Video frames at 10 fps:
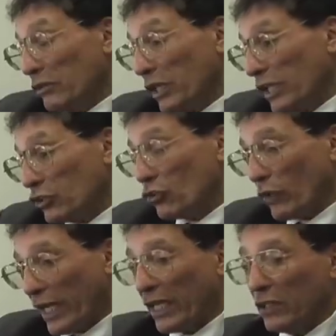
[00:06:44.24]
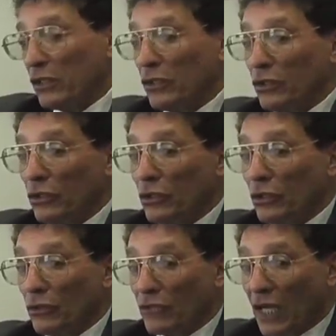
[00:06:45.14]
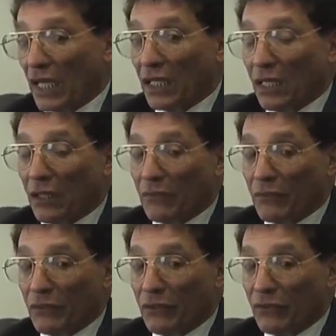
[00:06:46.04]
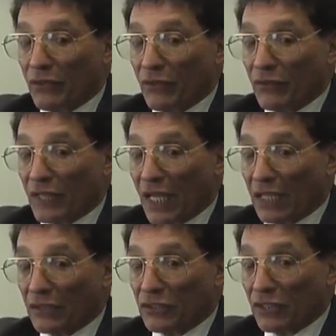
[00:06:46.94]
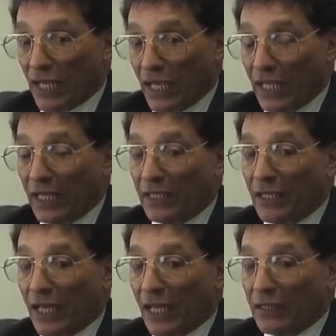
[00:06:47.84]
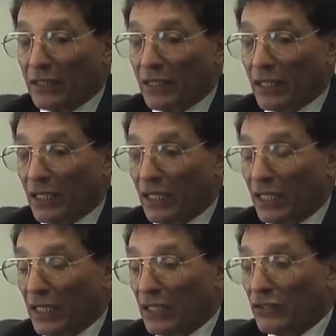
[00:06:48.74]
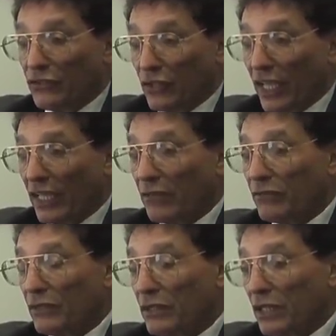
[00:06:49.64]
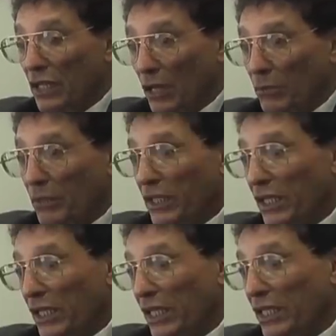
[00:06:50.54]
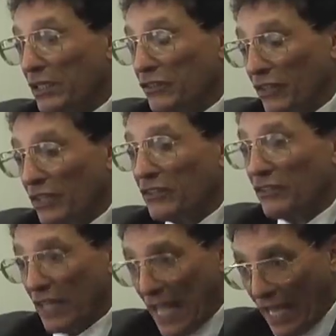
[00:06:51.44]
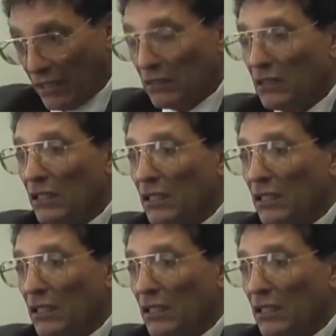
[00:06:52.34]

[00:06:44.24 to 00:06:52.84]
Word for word: to his credit, you've gotta say that he saved the company in the sense that